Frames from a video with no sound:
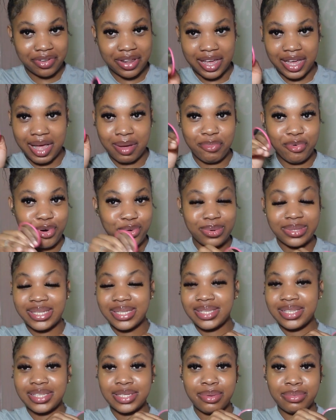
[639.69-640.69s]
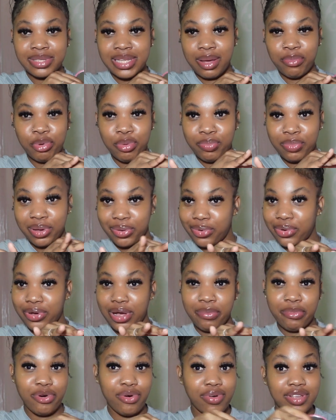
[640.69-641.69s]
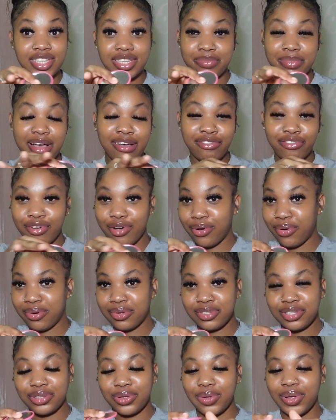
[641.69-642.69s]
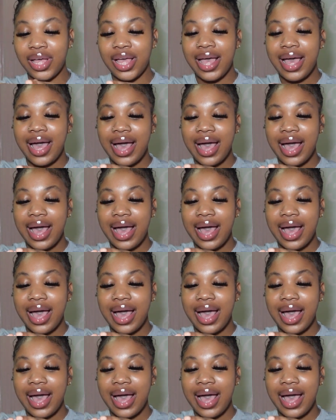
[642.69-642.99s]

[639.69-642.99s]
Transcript: Like, I'm always in some type of mirror. I'm always in my phone, so